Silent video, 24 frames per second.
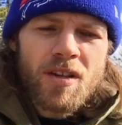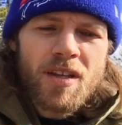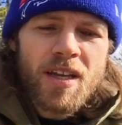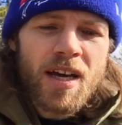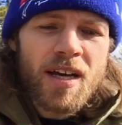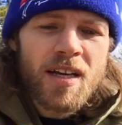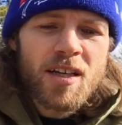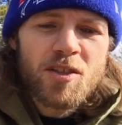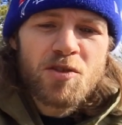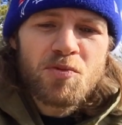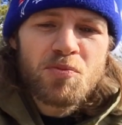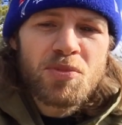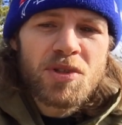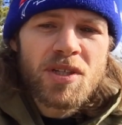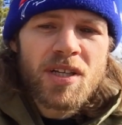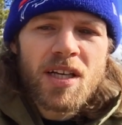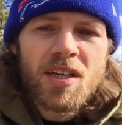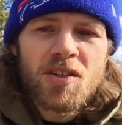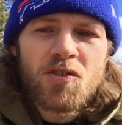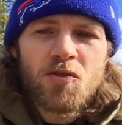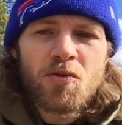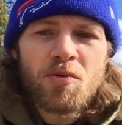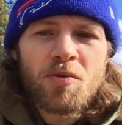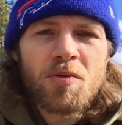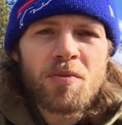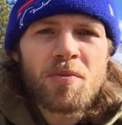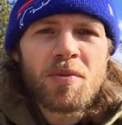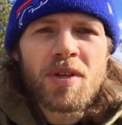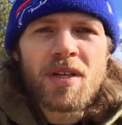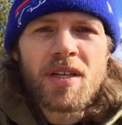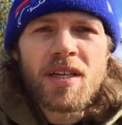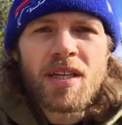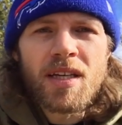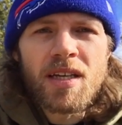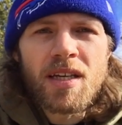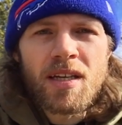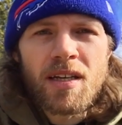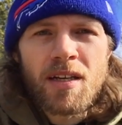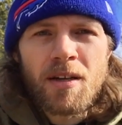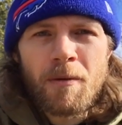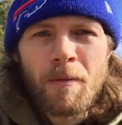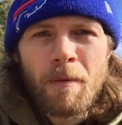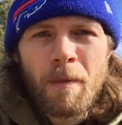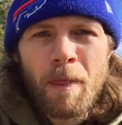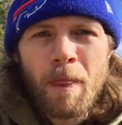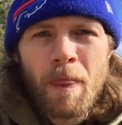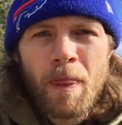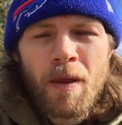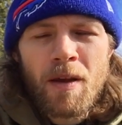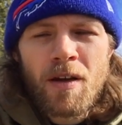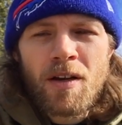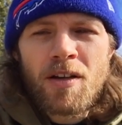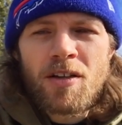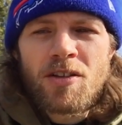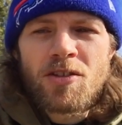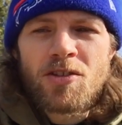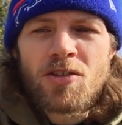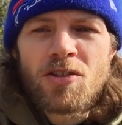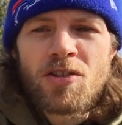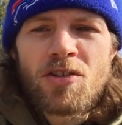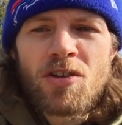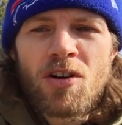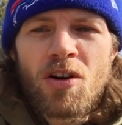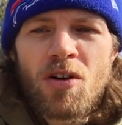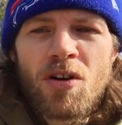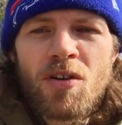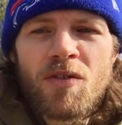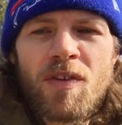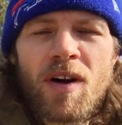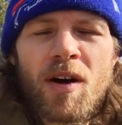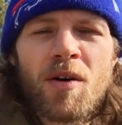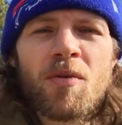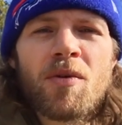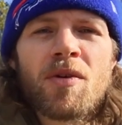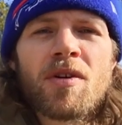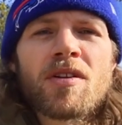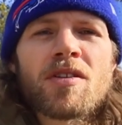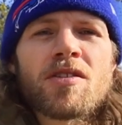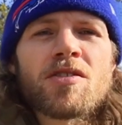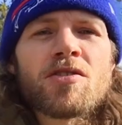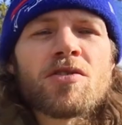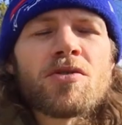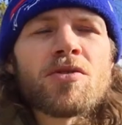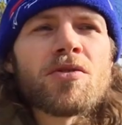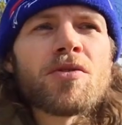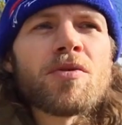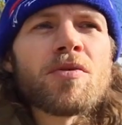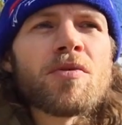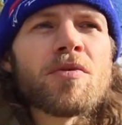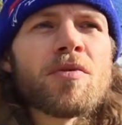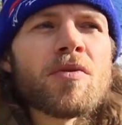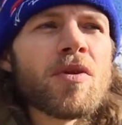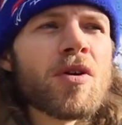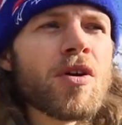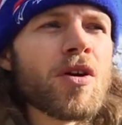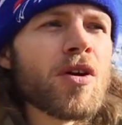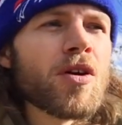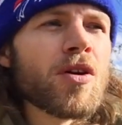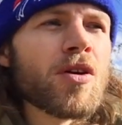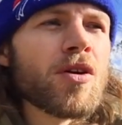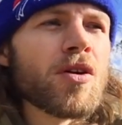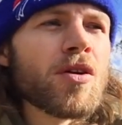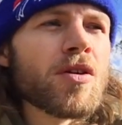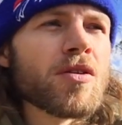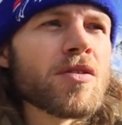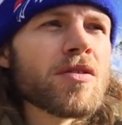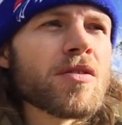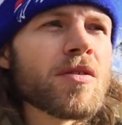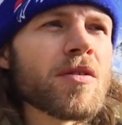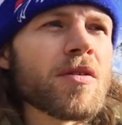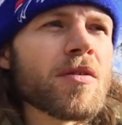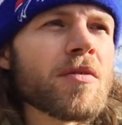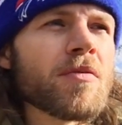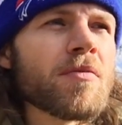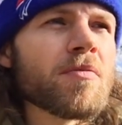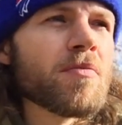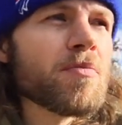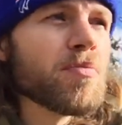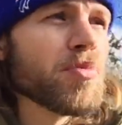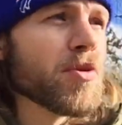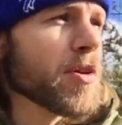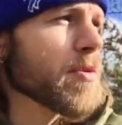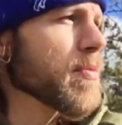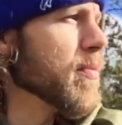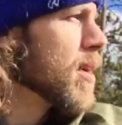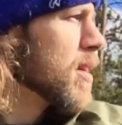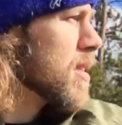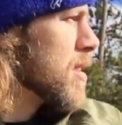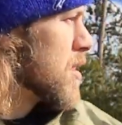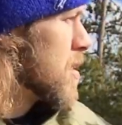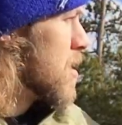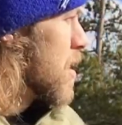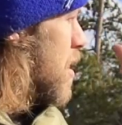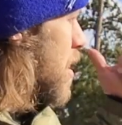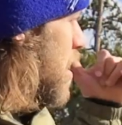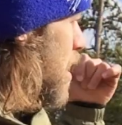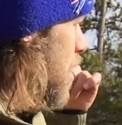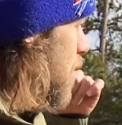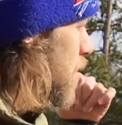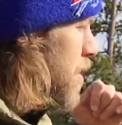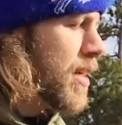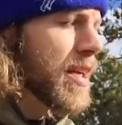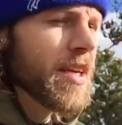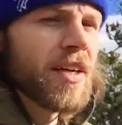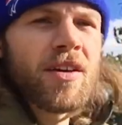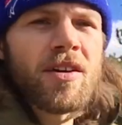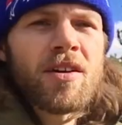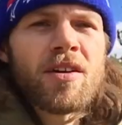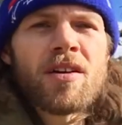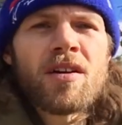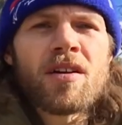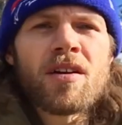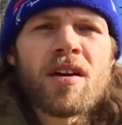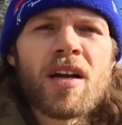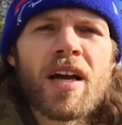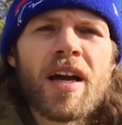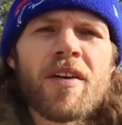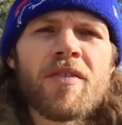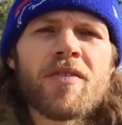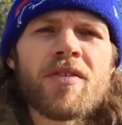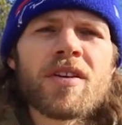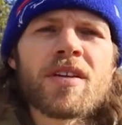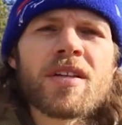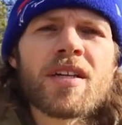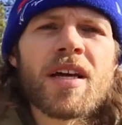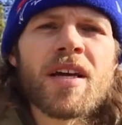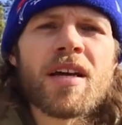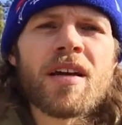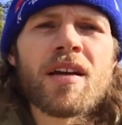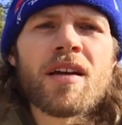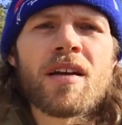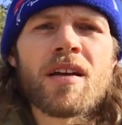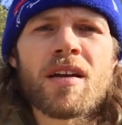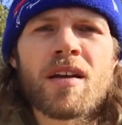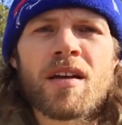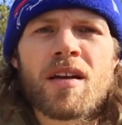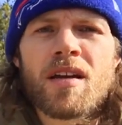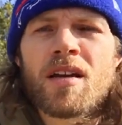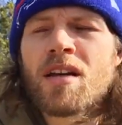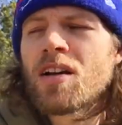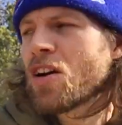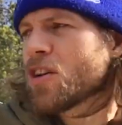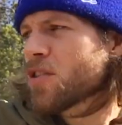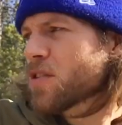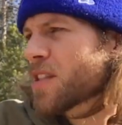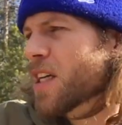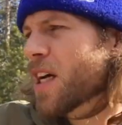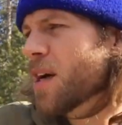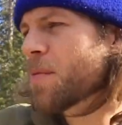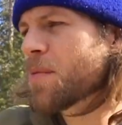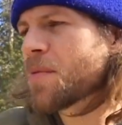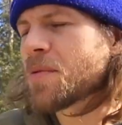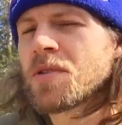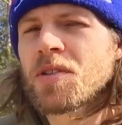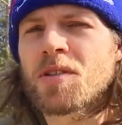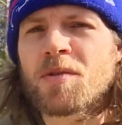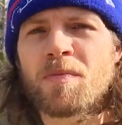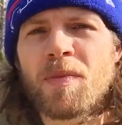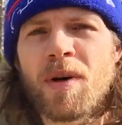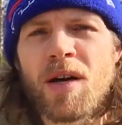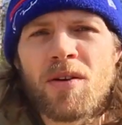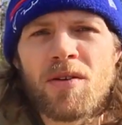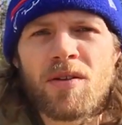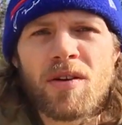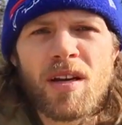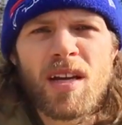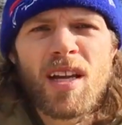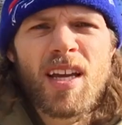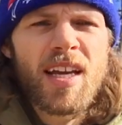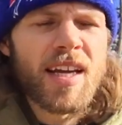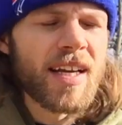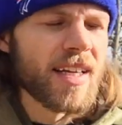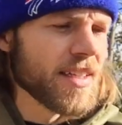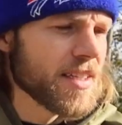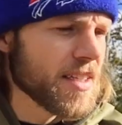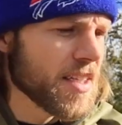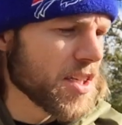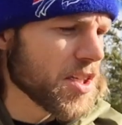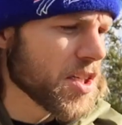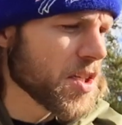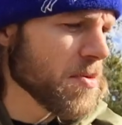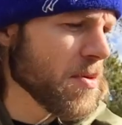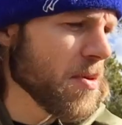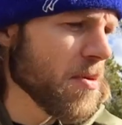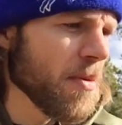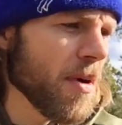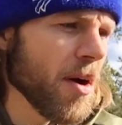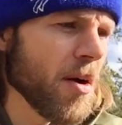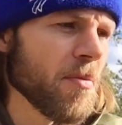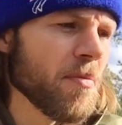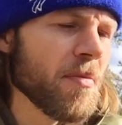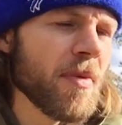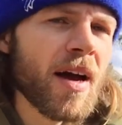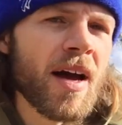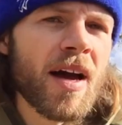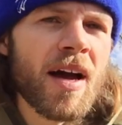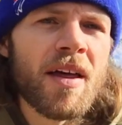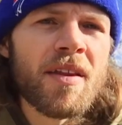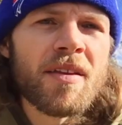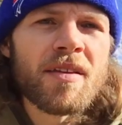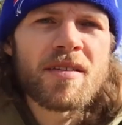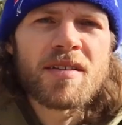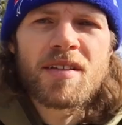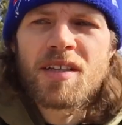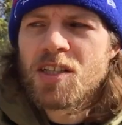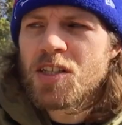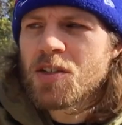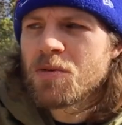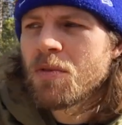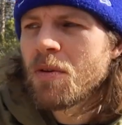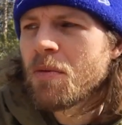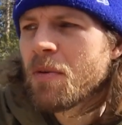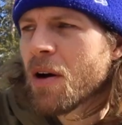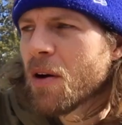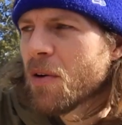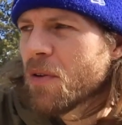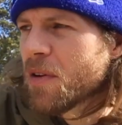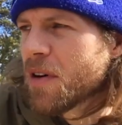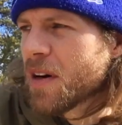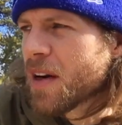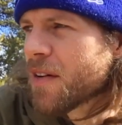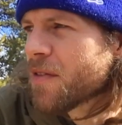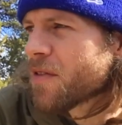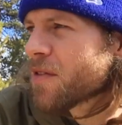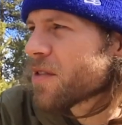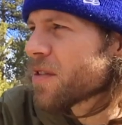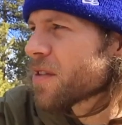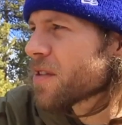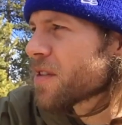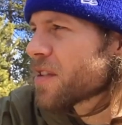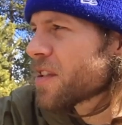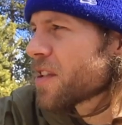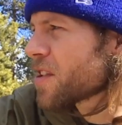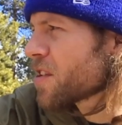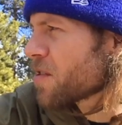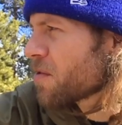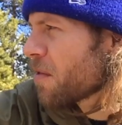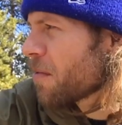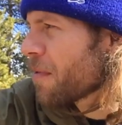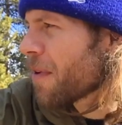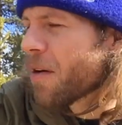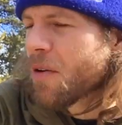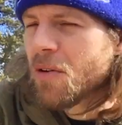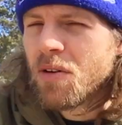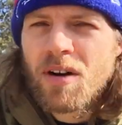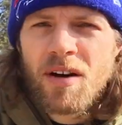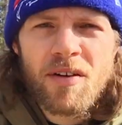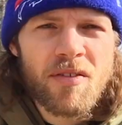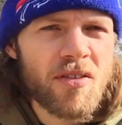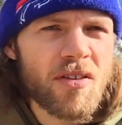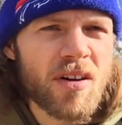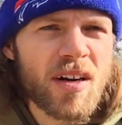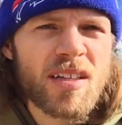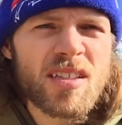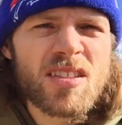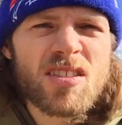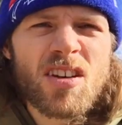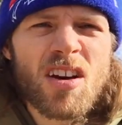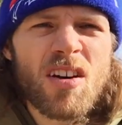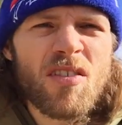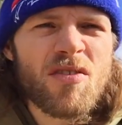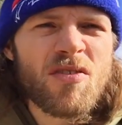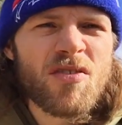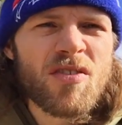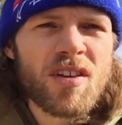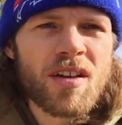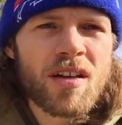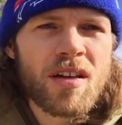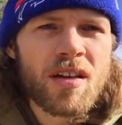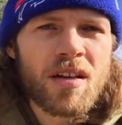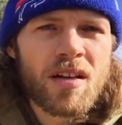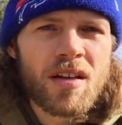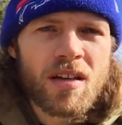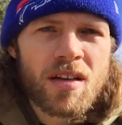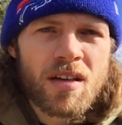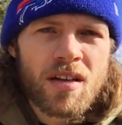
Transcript: That is BS from the beginning. Do you know if I wanted to bring my son out here every day on top of this mountain and teach him about math and teach him about whatever and teach him about whatever I saw fit